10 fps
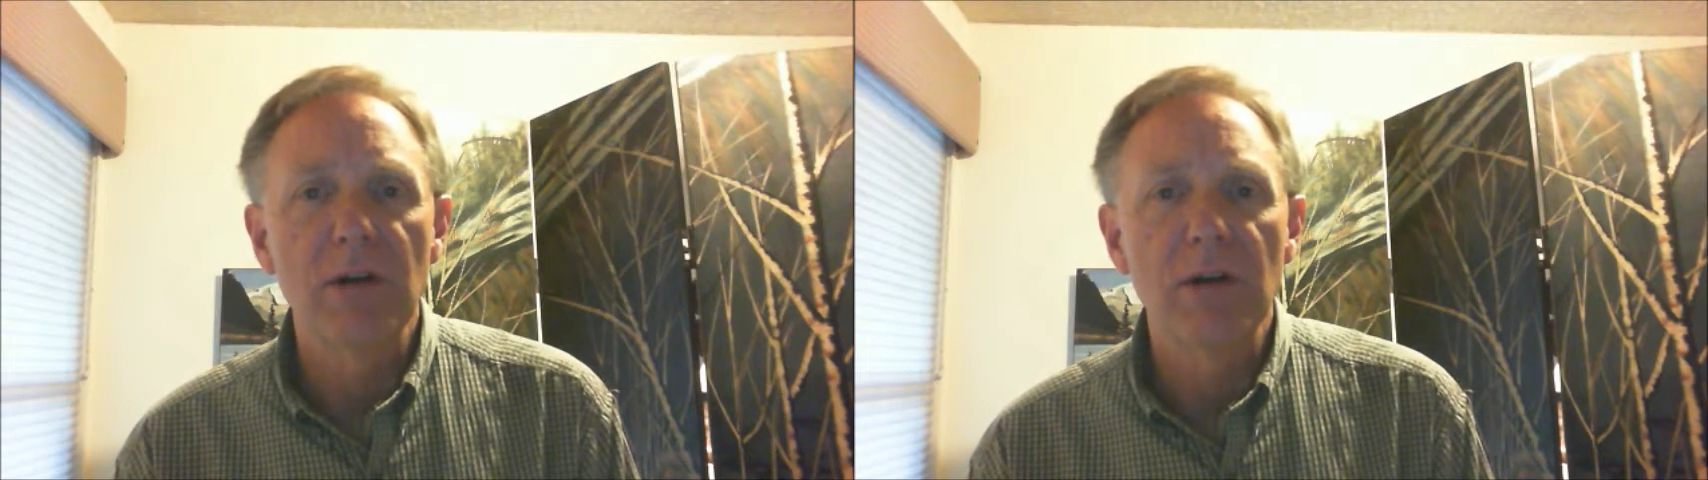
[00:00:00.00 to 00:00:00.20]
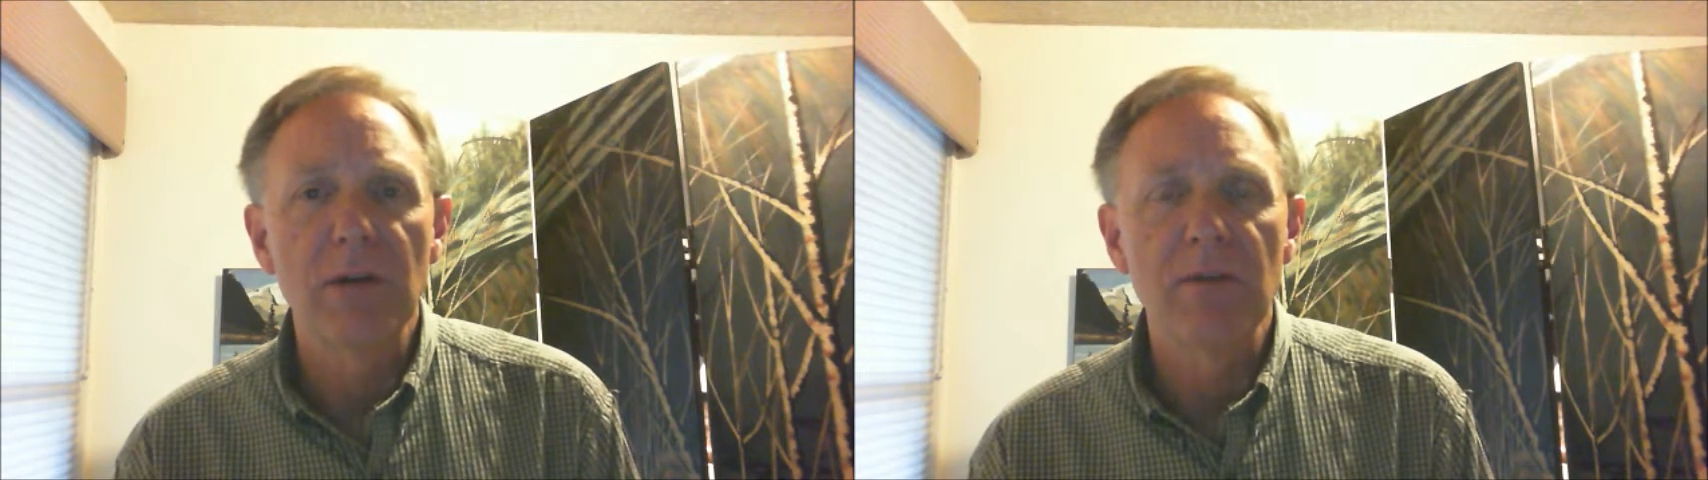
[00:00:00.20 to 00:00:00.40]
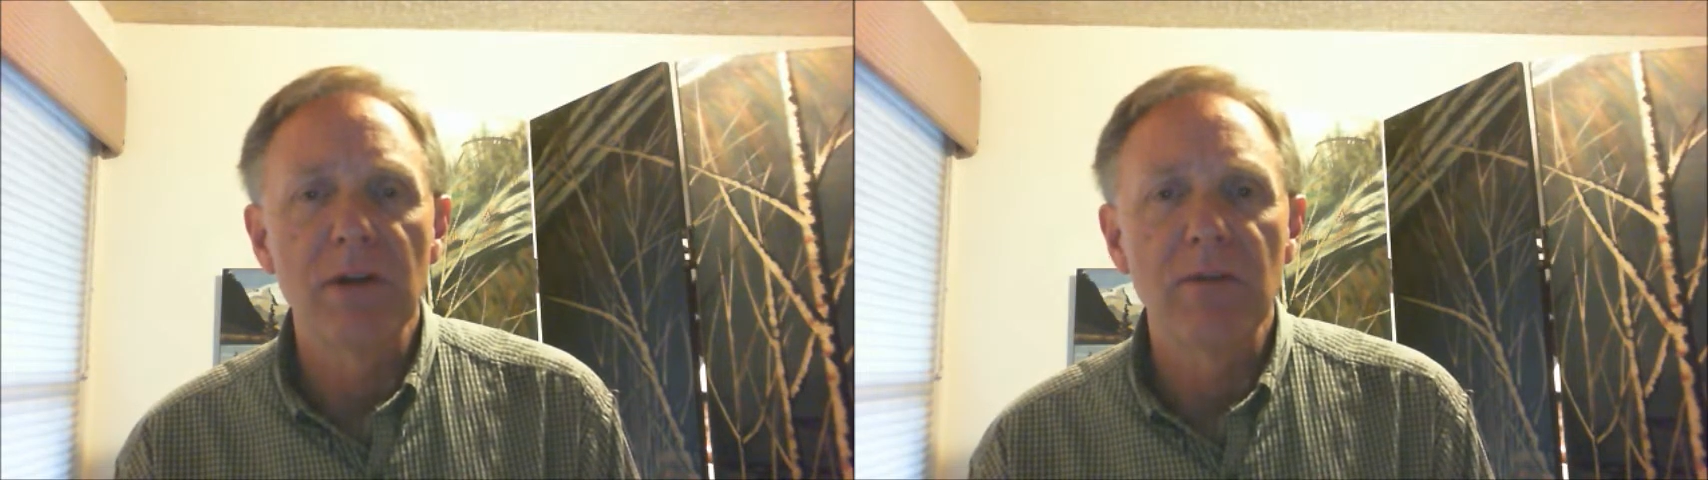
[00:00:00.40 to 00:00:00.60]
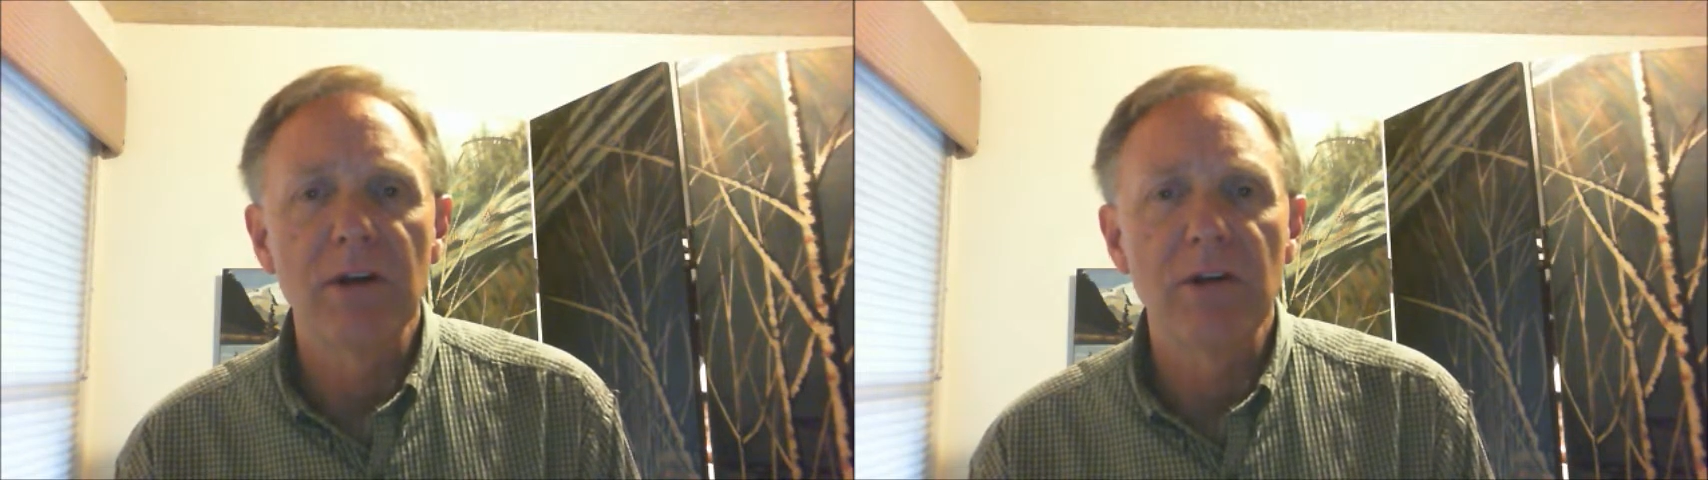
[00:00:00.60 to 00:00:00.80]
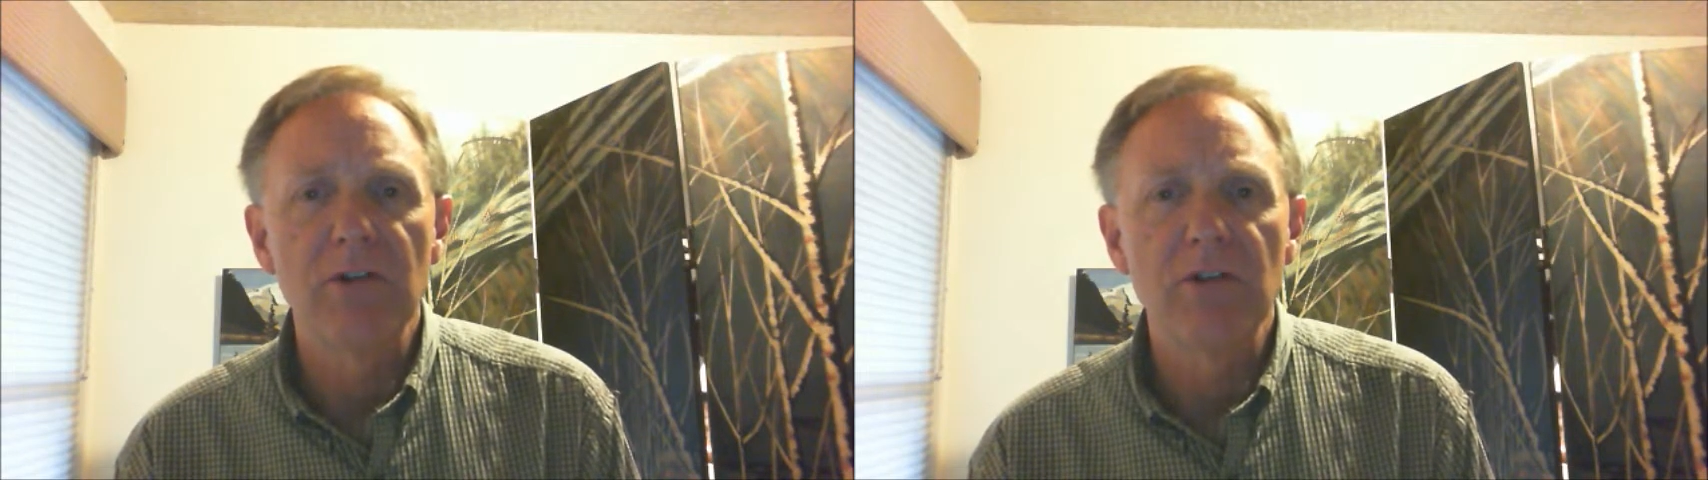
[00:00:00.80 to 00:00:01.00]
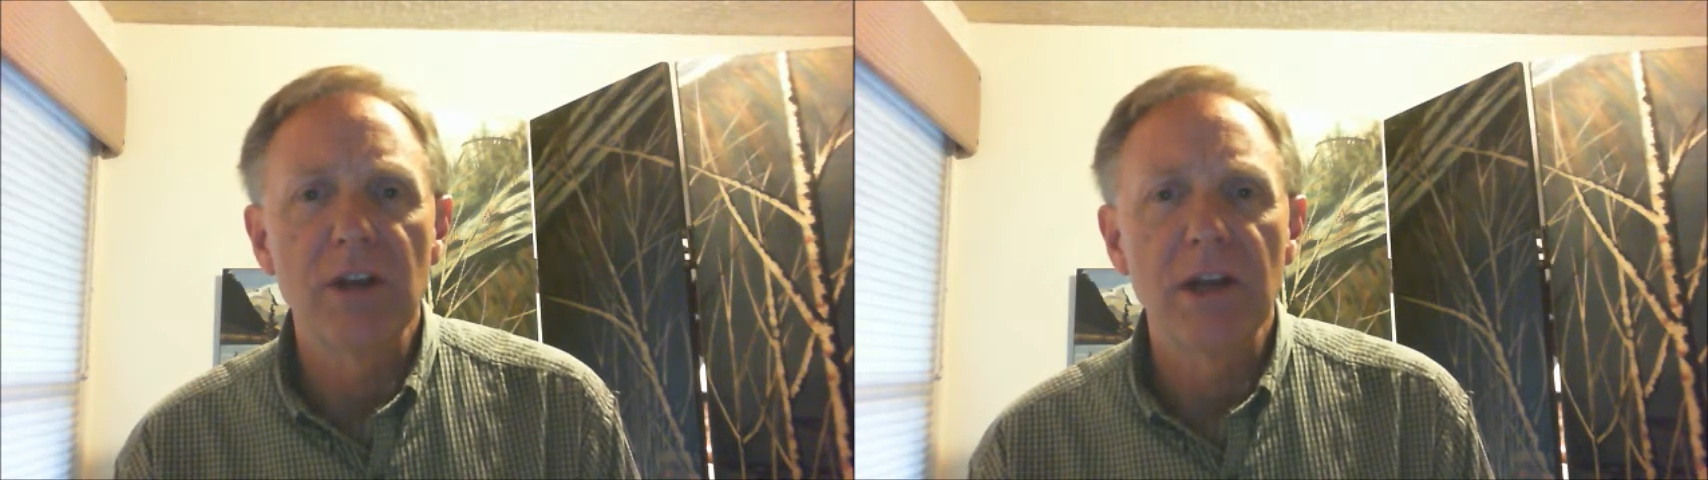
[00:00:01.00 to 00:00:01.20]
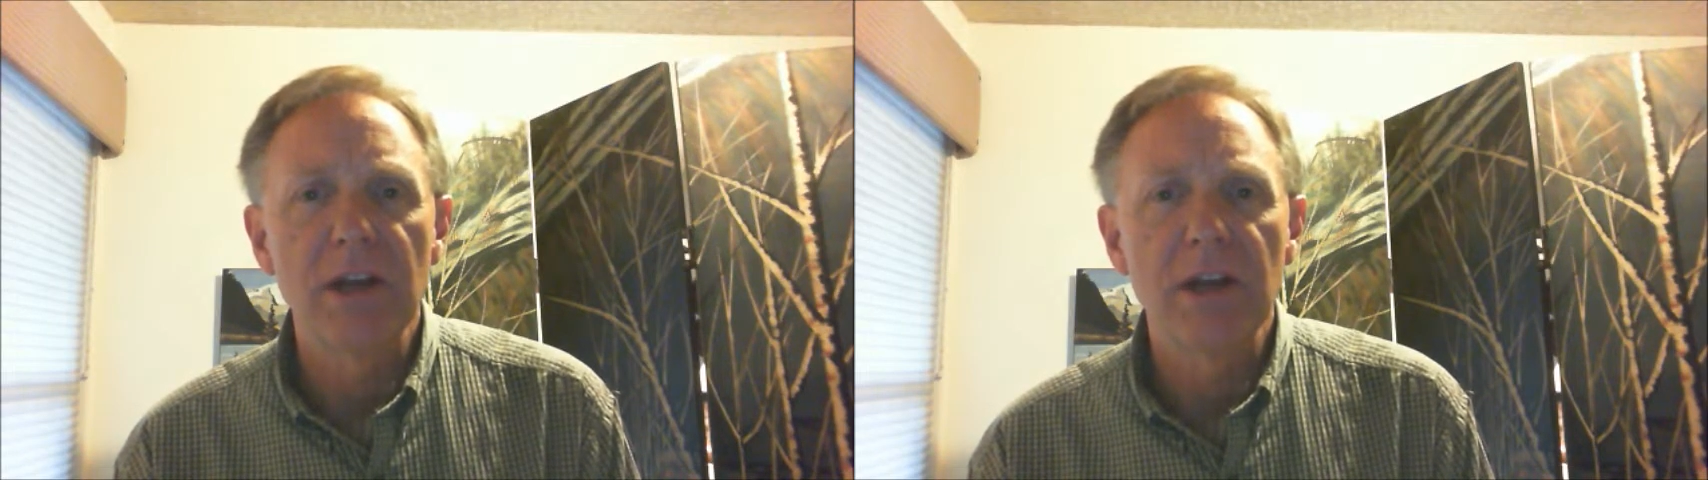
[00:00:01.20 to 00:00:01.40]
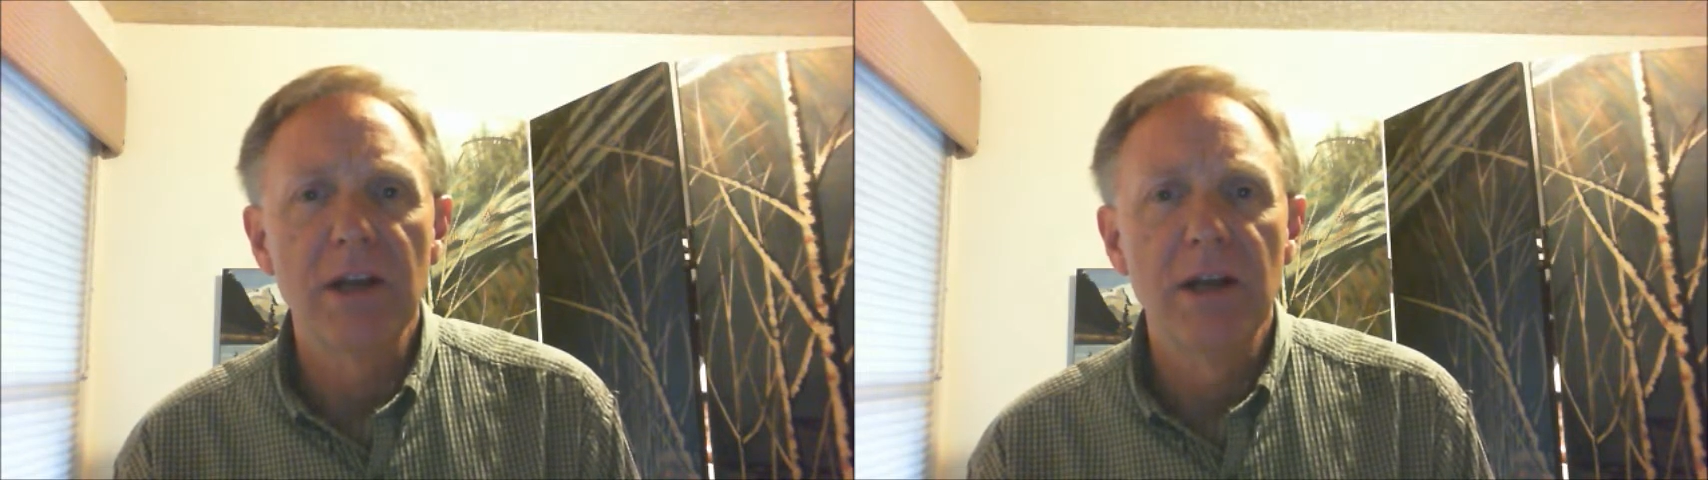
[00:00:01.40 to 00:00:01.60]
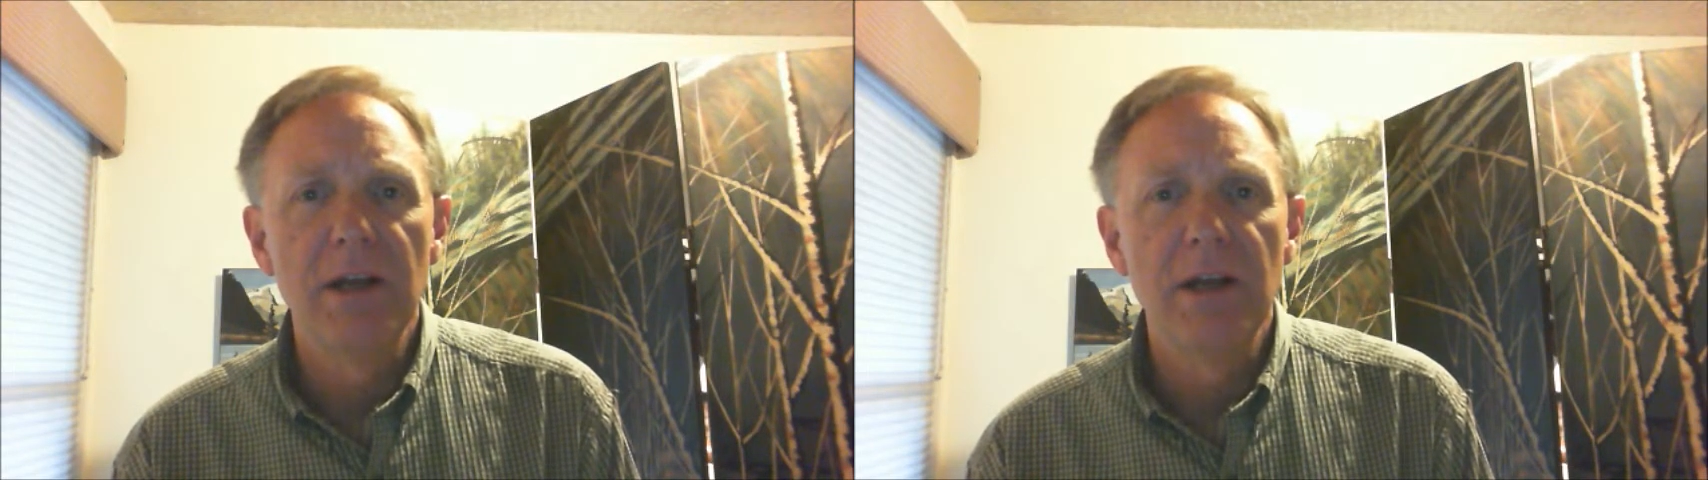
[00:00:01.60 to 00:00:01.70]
level of understanding